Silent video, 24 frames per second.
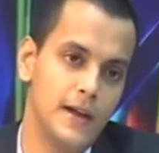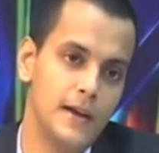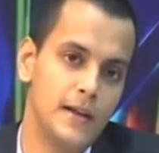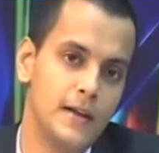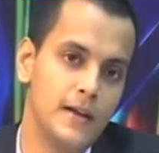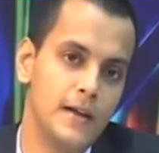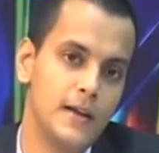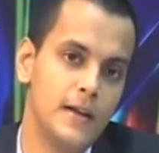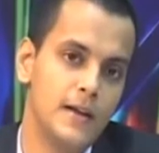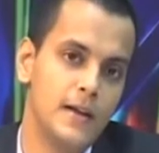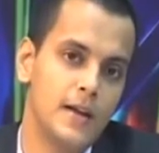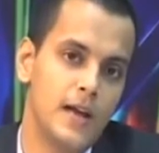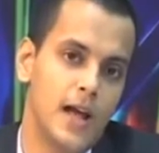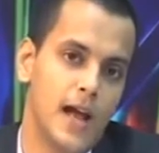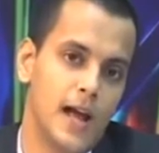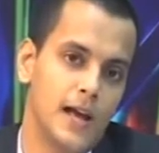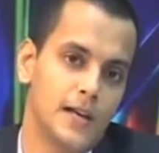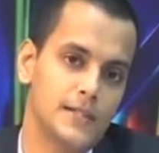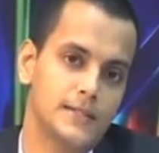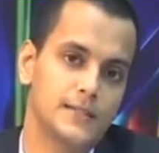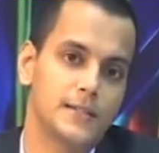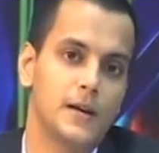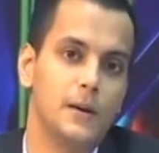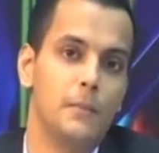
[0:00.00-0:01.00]
So, this
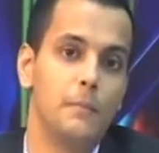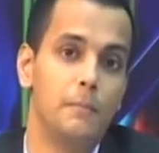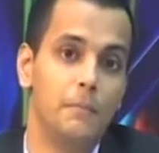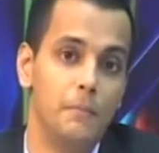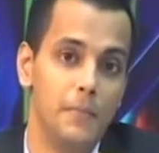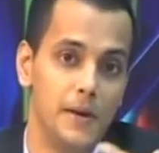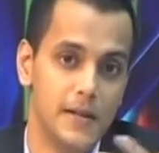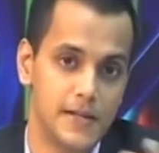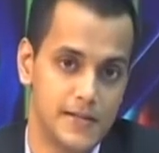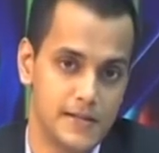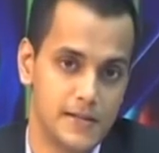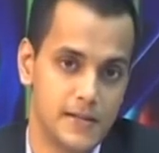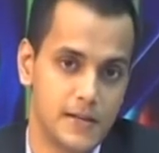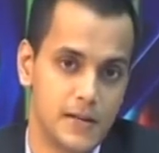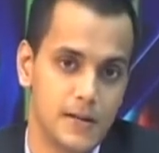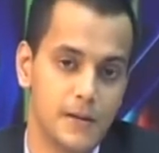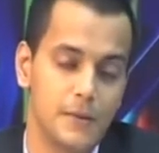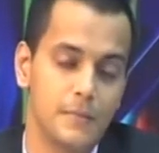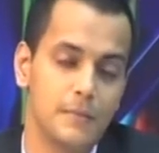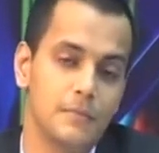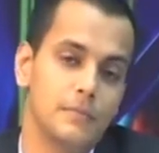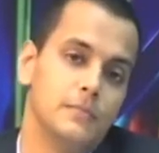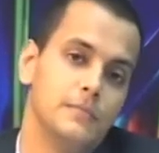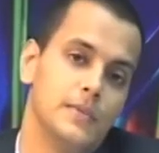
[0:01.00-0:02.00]
basically follows from
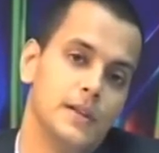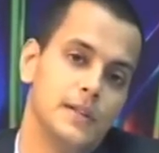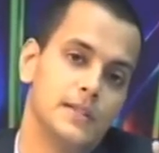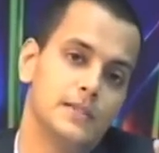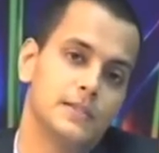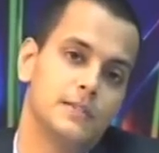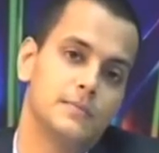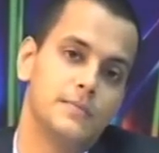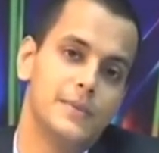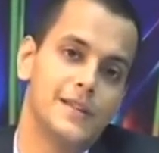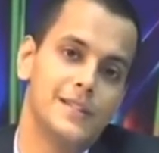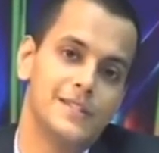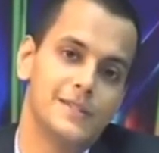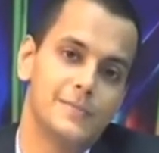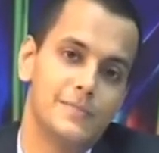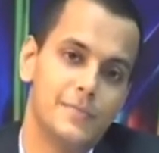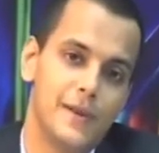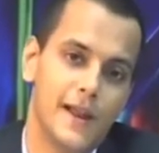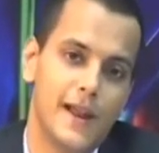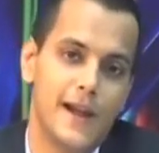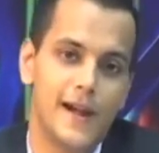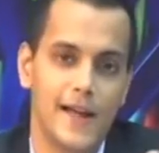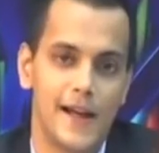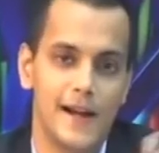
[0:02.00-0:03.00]
these two
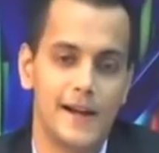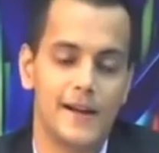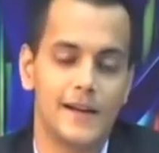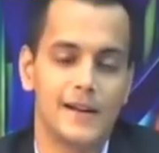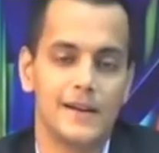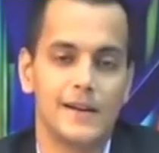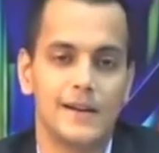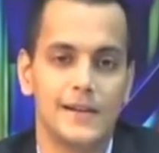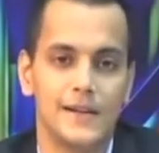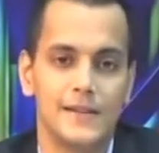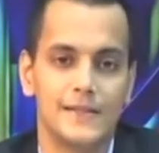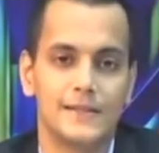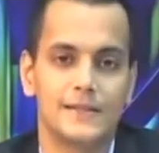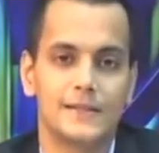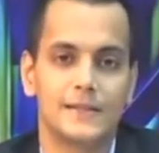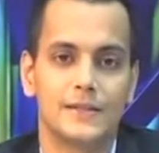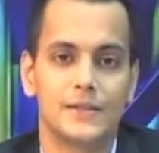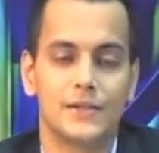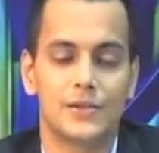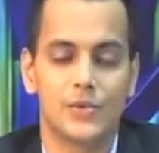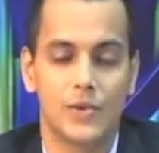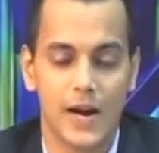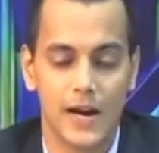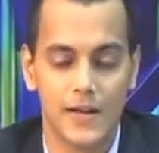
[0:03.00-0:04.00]
equations here which
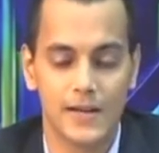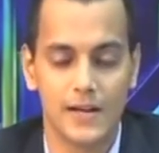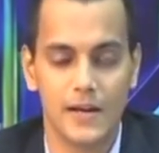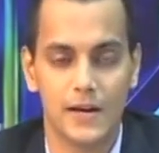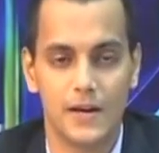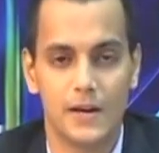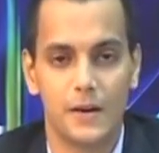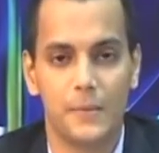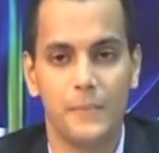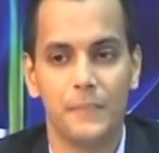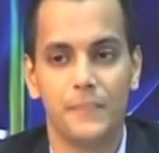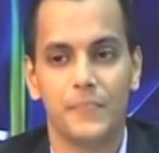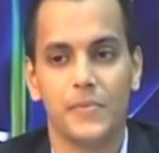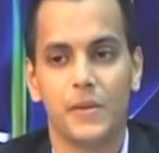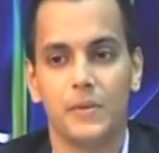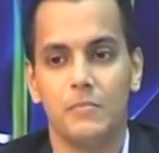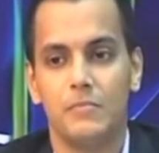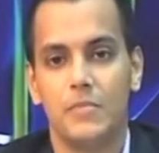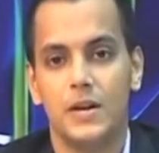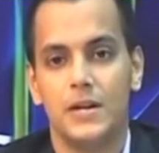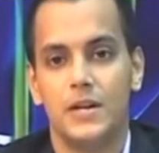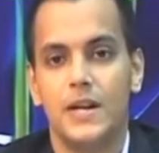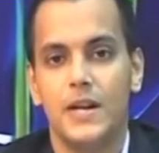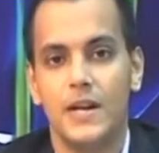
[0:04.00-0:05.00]
correspond to
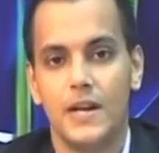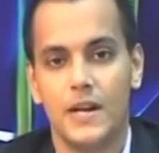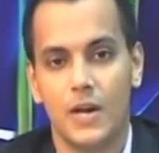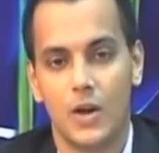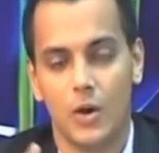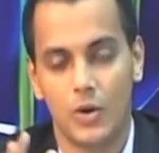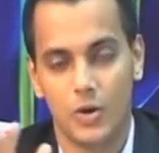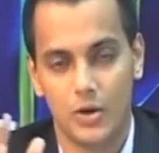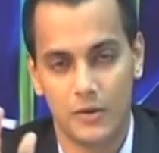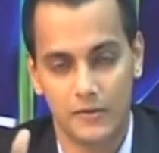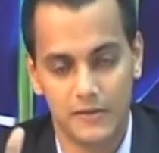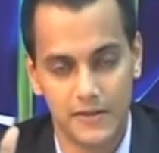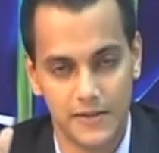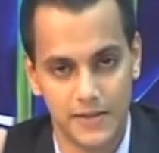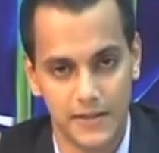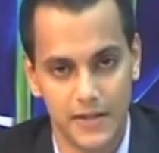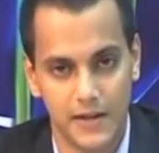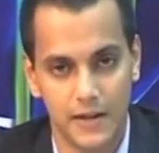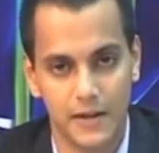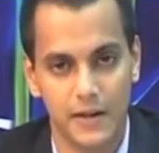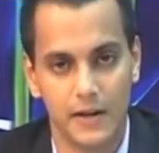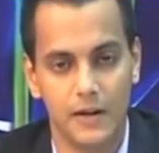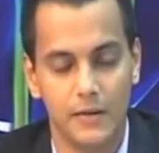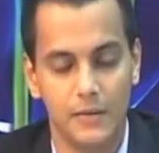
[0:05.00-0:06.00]
the work done per
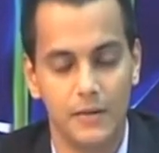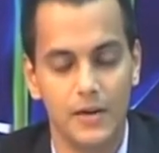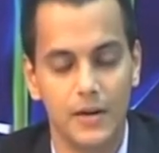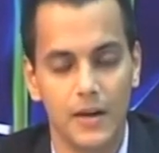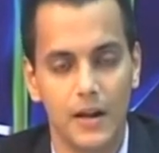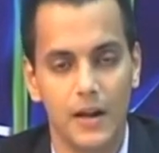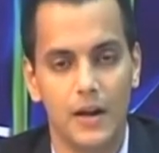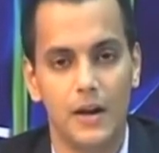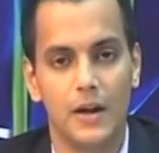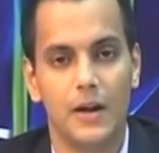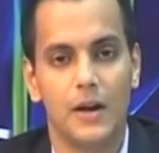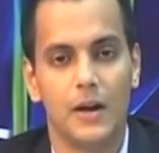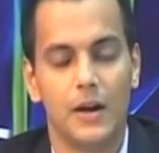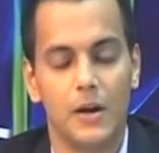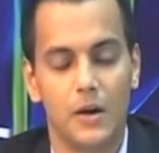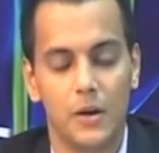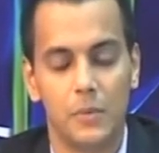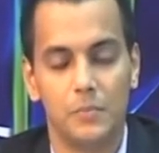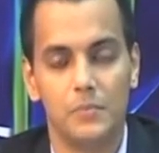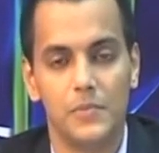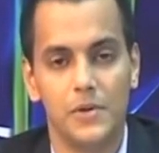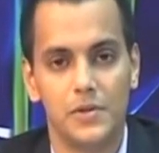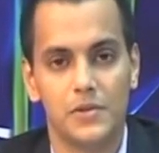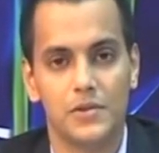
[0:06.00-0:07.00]
unit mass.
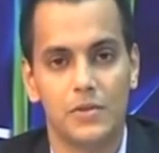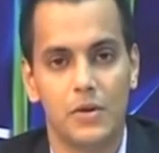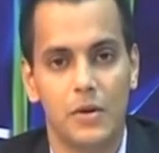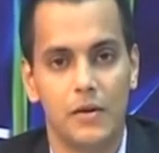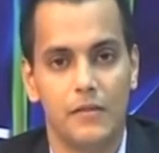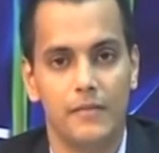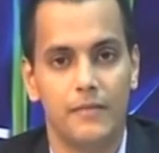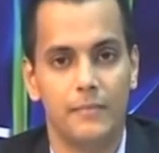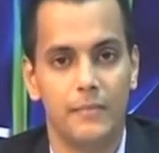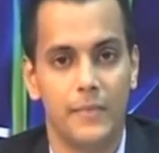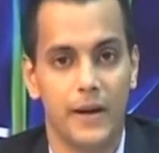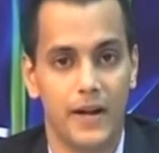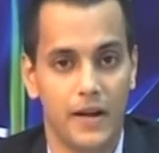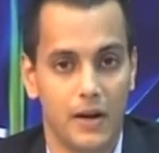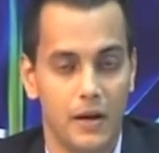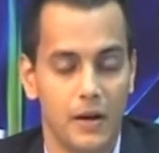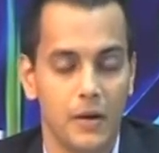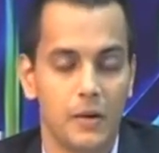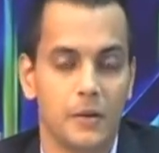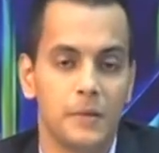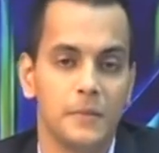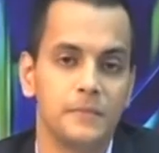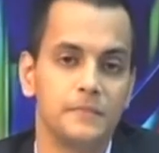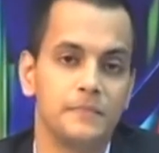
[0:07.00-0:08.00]
One is in terms of
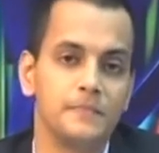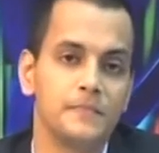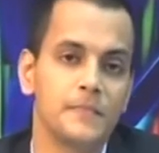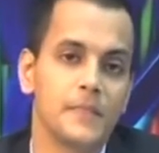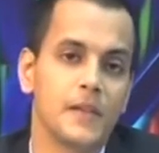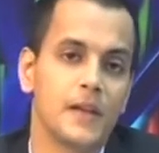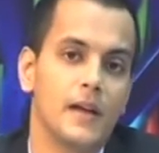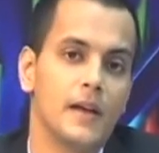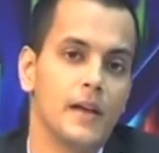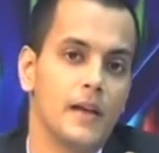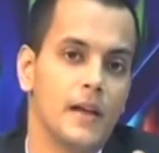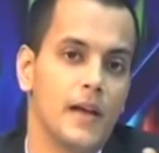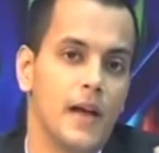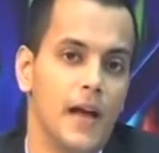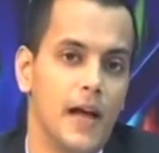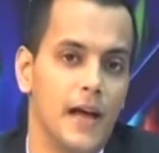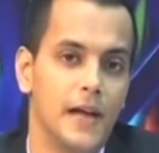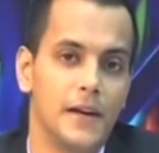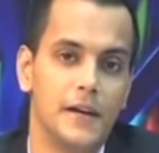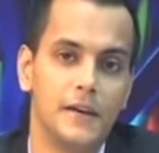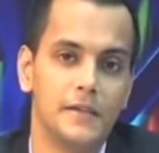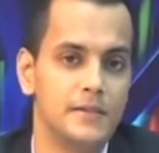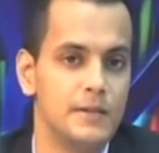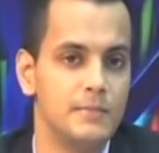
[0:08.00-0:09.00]
the velocities
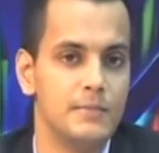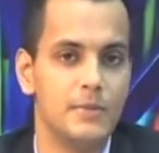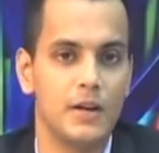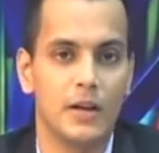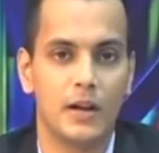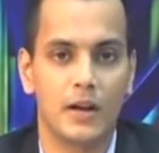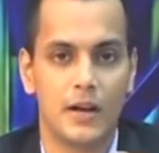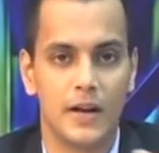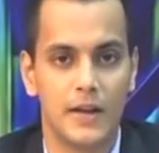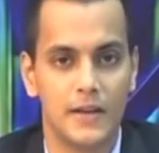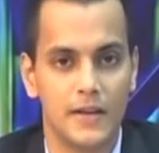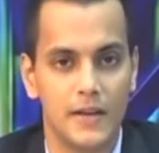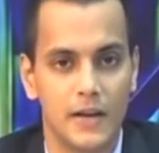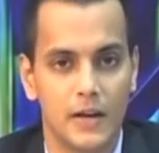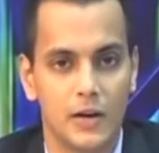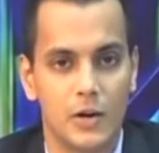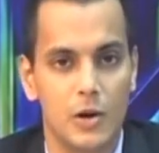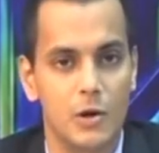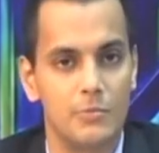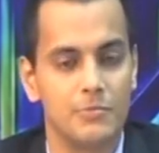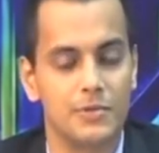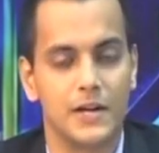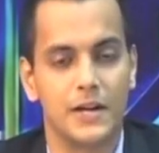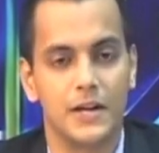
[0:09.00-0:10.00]
and the other is in
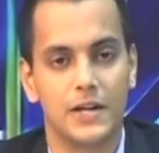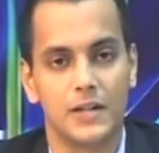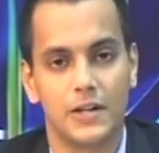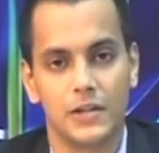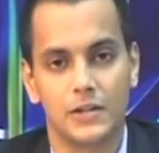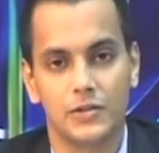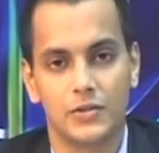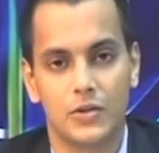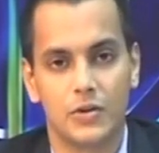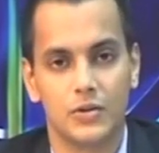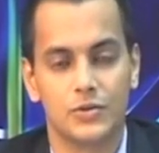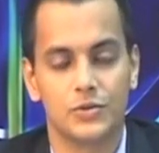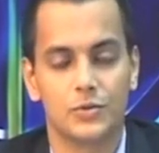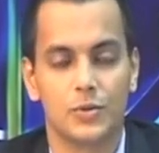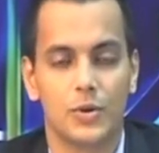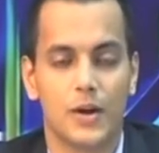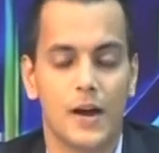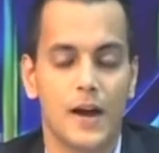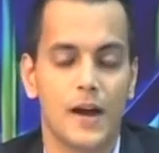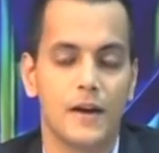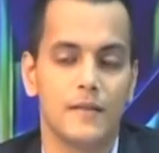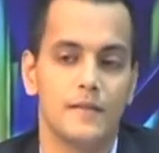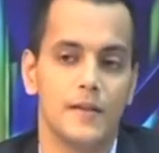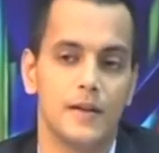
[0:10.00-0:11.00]
terms of
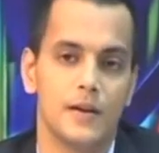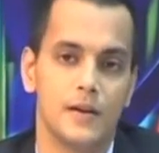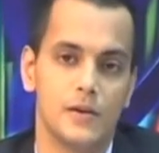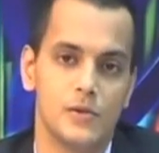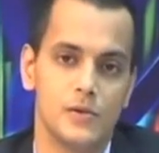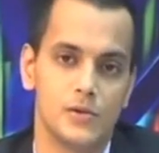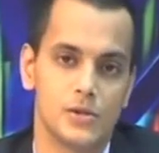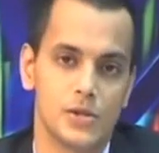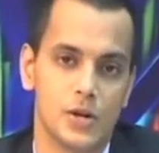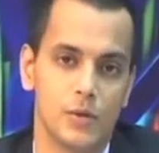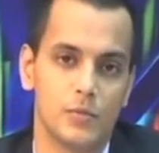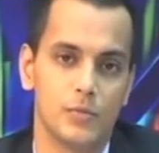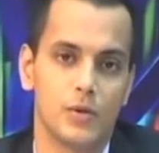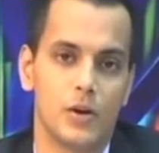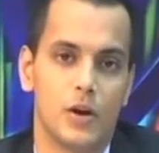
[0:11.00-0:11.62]
stagnation temperatures.